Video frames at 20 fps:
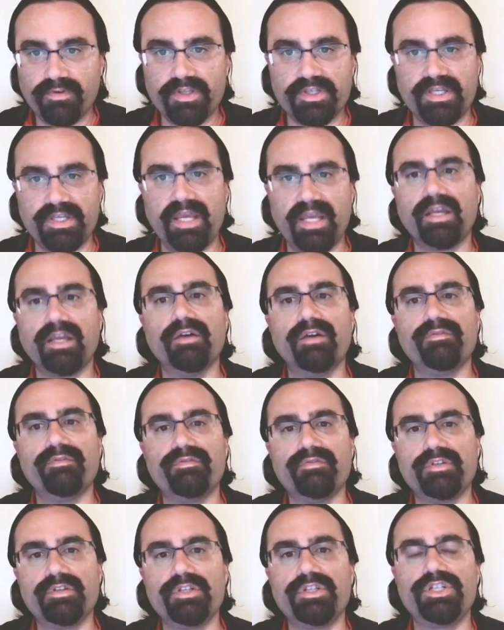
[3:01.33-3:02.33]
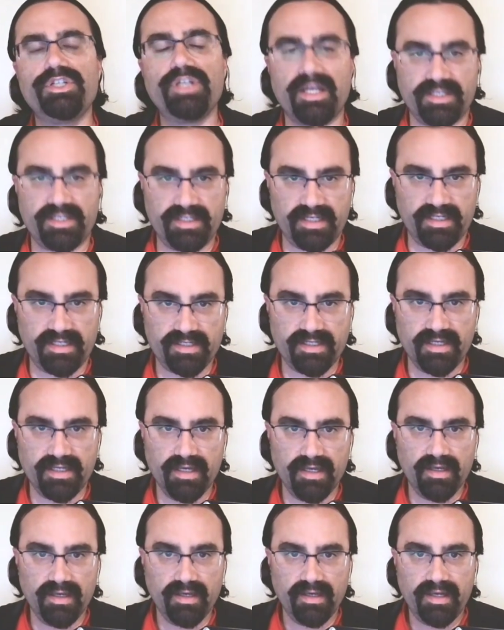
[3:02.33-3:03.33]
the sake of justice.
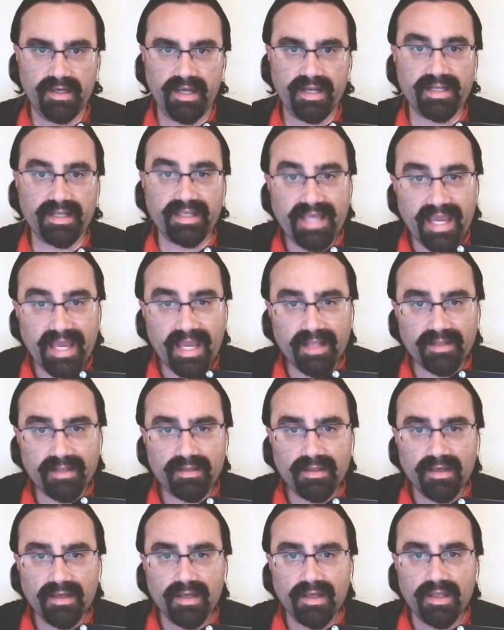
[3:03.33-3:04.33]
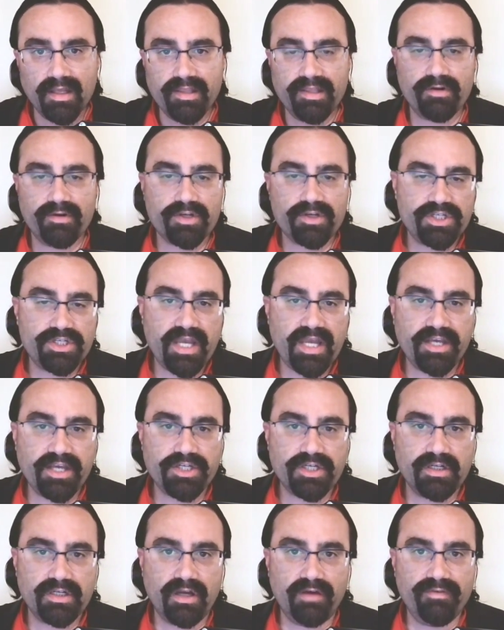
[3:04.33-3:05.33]
And again, the
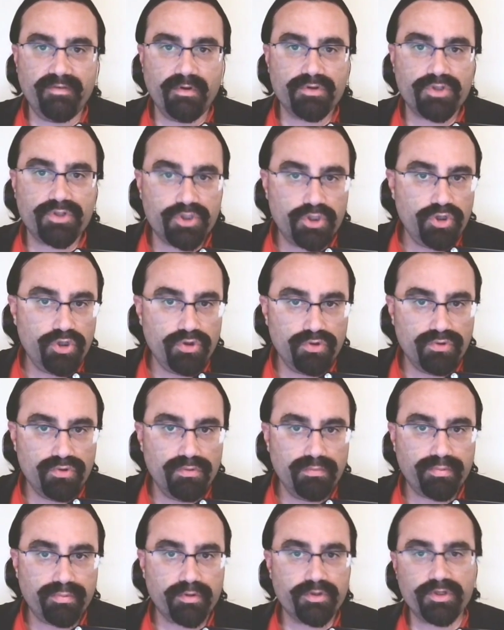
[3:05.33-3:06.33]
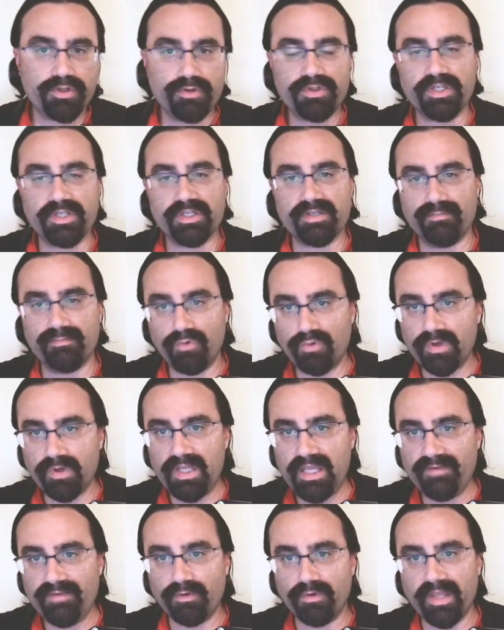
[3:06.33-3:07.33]
intersection of those two produces more
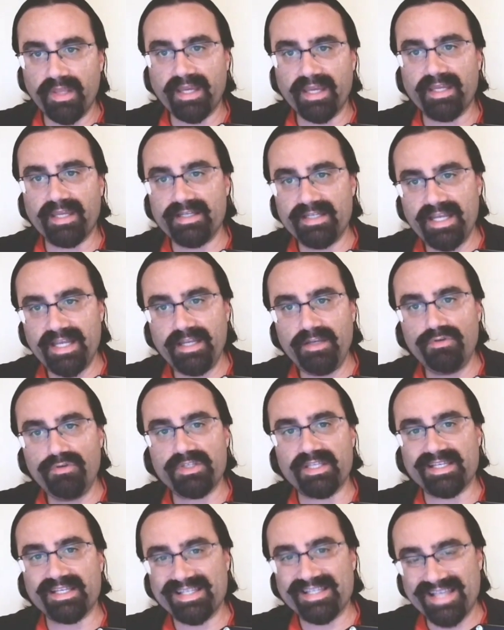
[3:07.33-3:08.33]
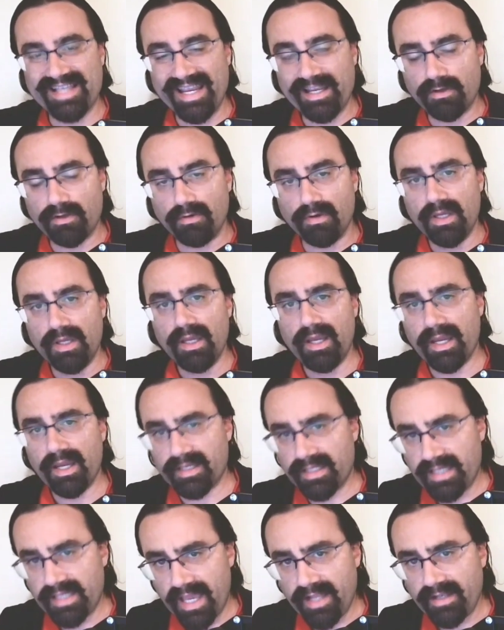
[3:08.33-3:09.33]
evil that continues the cycle
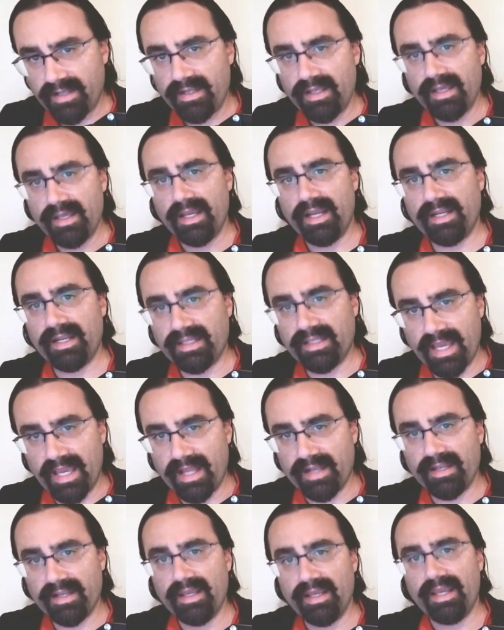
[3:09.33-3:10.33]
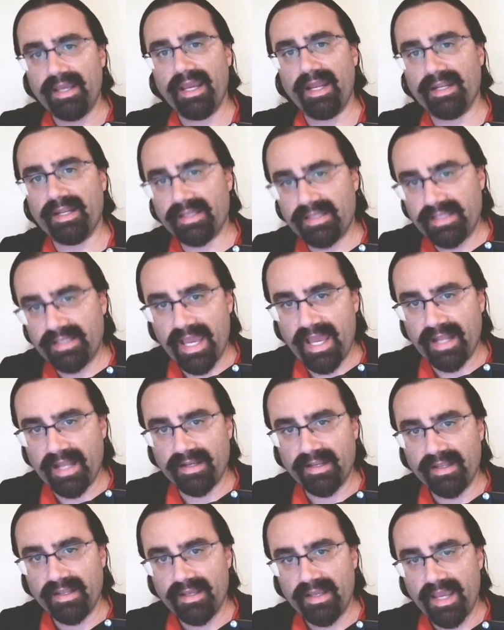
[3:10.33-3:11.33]
again and again and
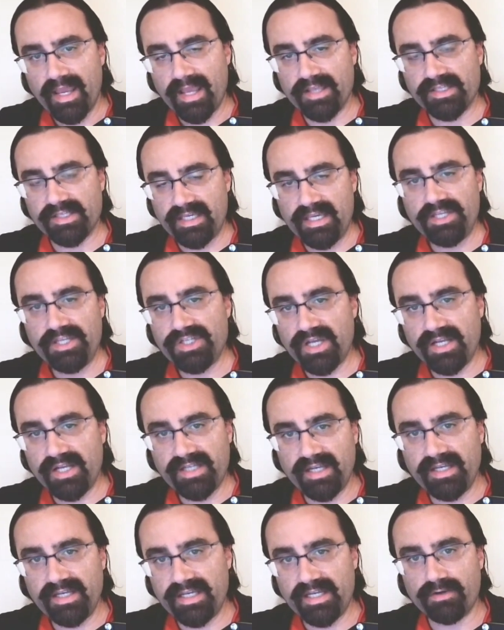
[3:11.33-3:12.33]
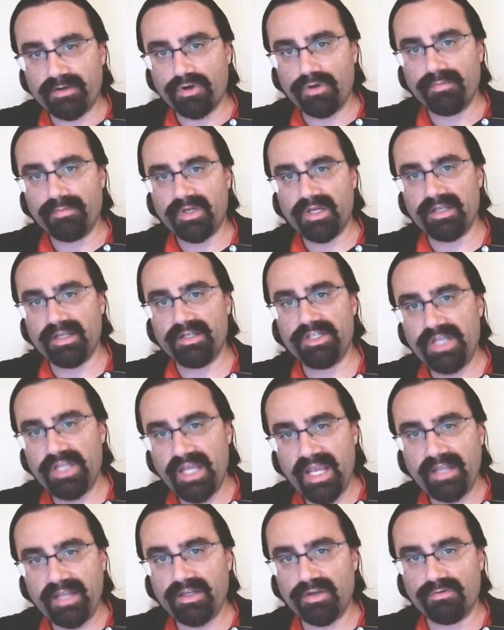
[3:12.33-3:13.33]
again as each identity group
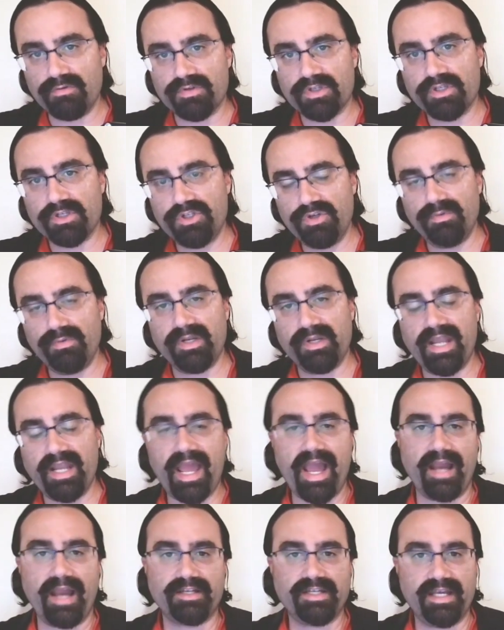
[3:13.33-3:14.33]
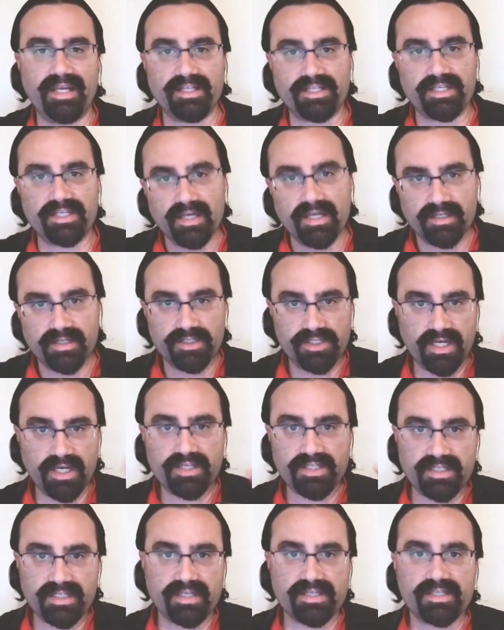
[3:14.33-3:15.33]
continues to enact its
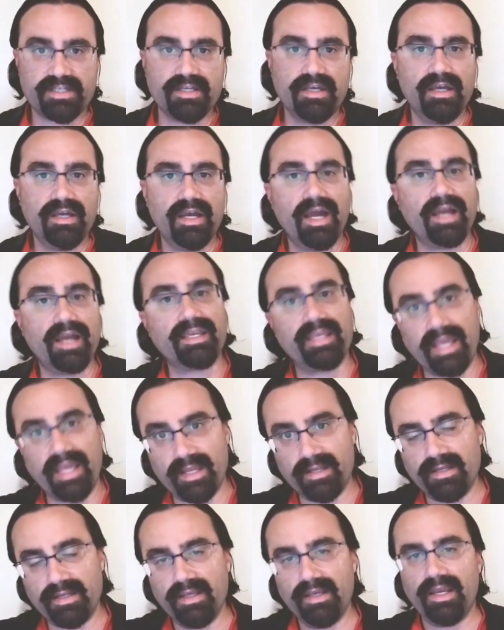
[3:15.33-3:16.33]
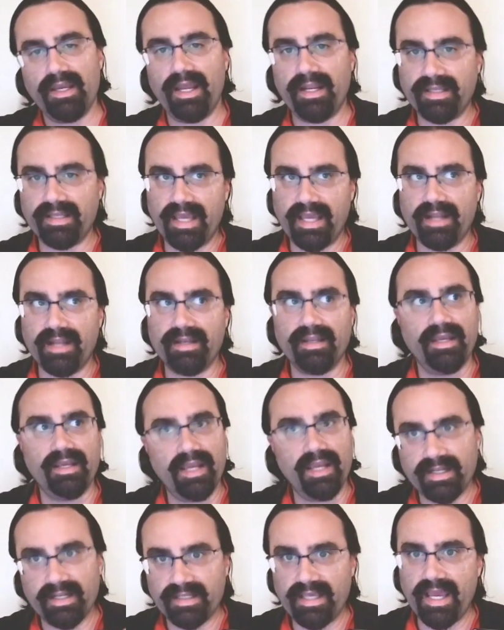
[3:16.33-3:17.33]
justice again and again
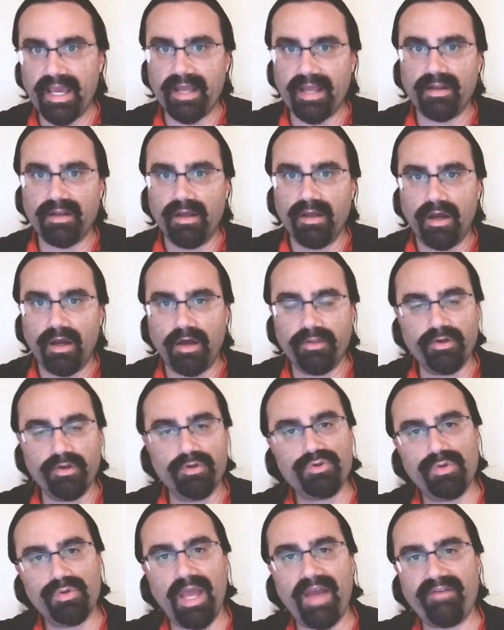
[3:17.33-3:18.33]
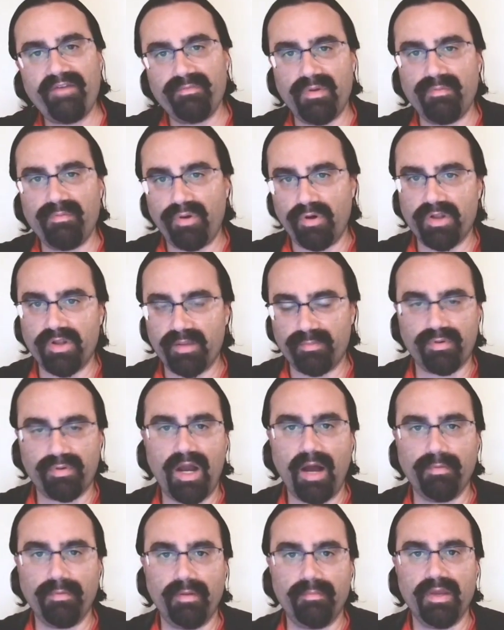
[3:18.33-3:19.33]
and again on those who haven't been part of the
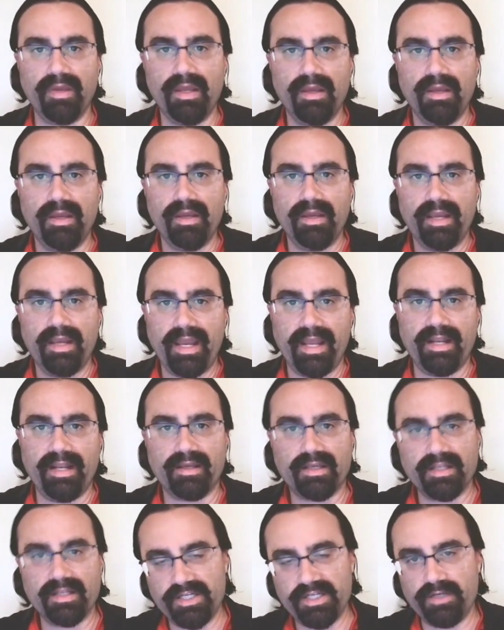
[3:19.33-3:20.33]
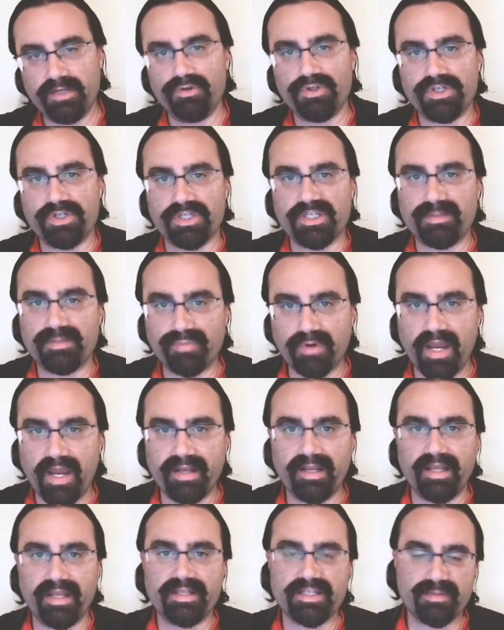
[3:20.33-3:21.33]
problem. And it continues to spread
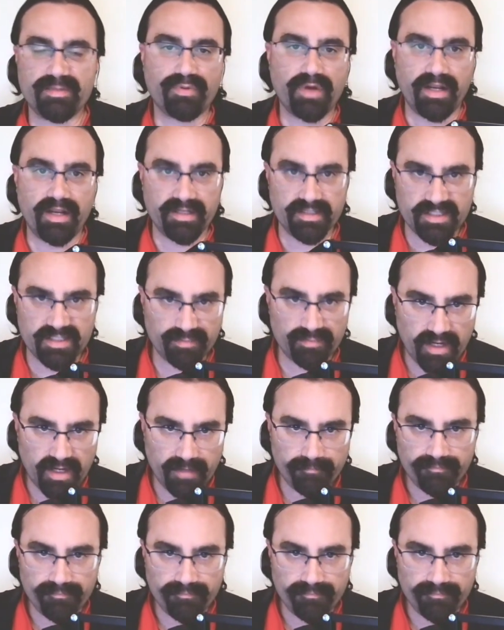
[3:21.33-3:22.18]
and spread and spread.